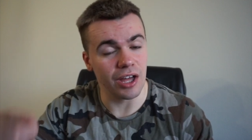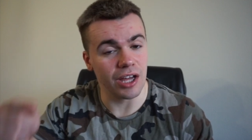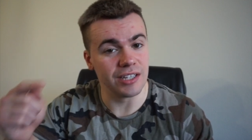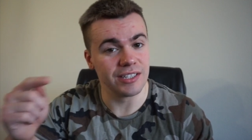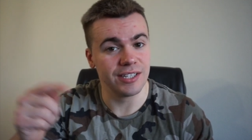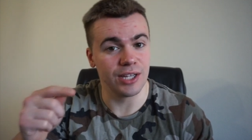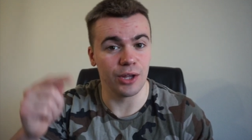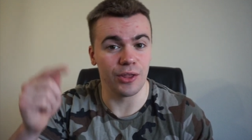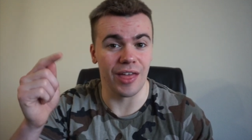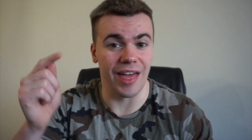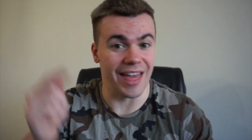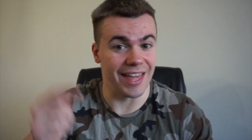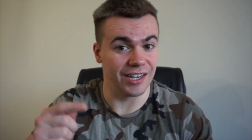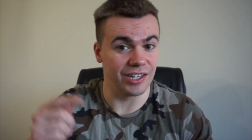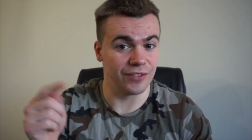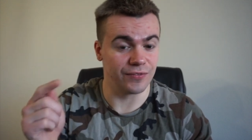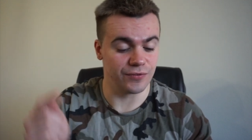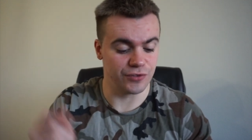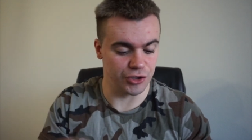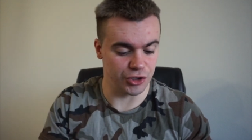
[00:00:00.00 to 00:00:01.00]
until the end
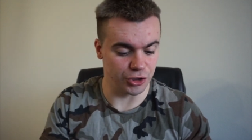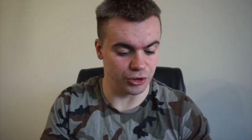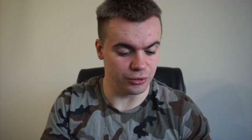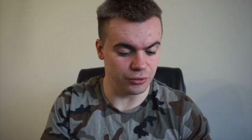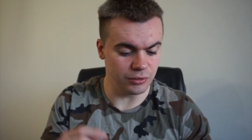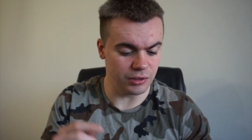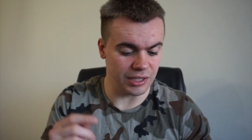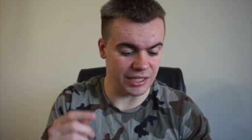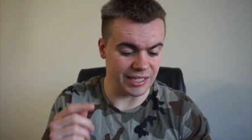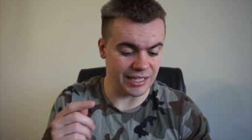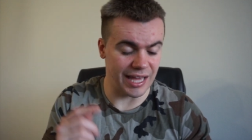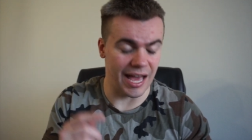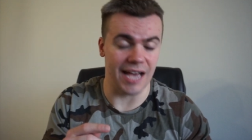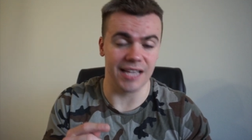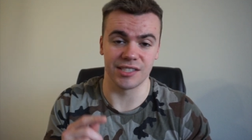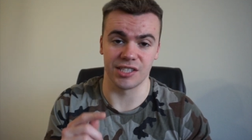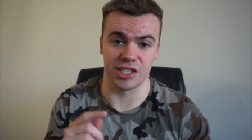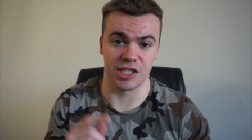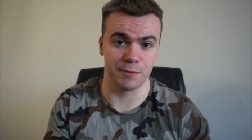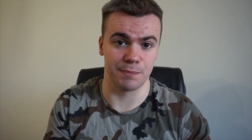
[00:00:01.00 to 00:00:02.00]
of June, he
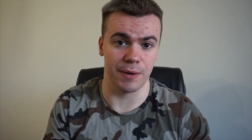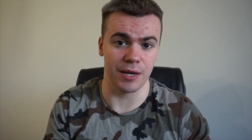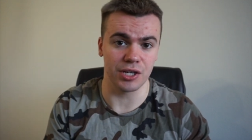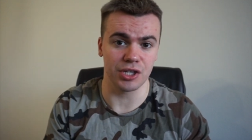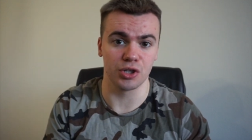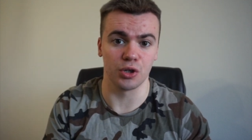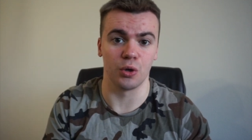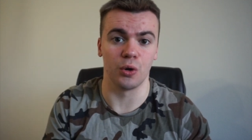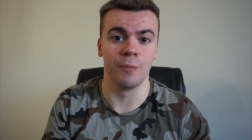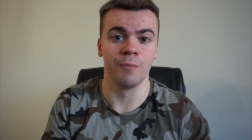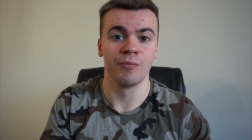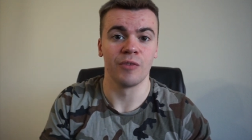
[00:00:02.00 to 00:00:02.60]
has a special